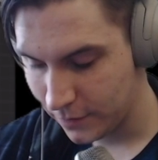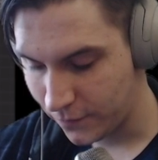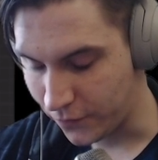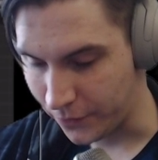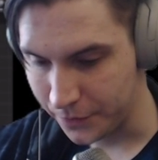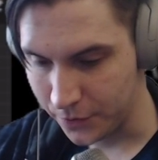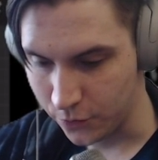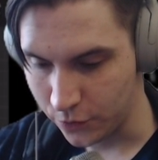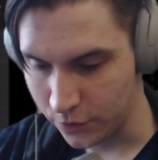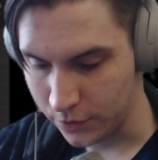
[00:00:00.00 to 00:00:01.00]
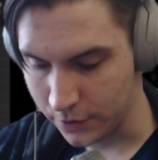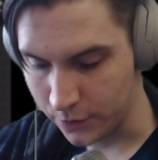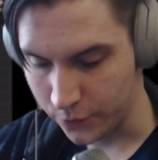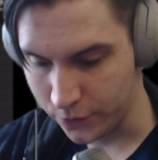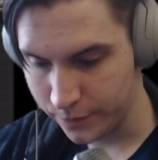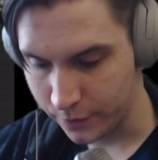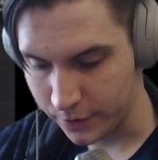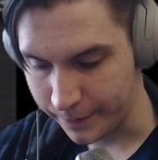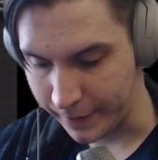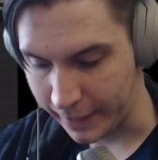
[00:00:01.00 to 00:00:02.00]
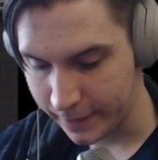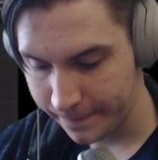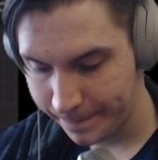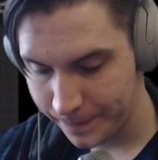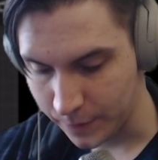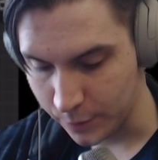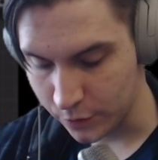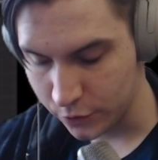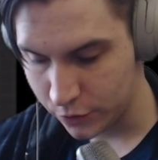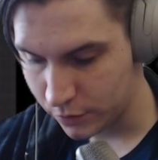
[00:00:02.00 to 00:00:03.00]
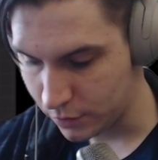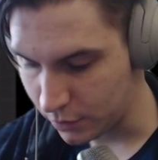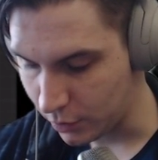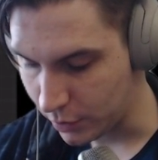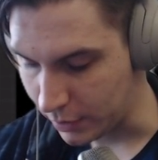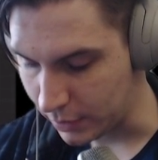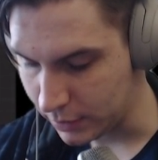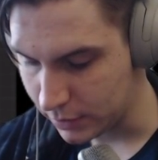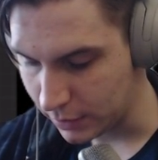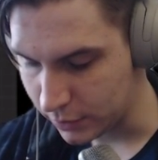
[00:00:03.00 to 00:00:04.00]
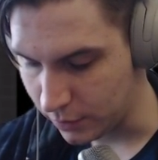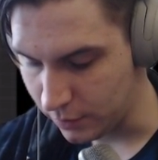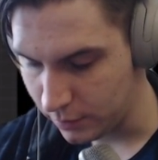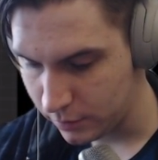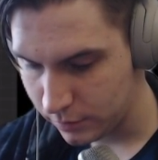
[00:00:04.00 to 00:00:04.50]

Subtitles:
from the in the room on the back. I'm gonna. Okay, that's all.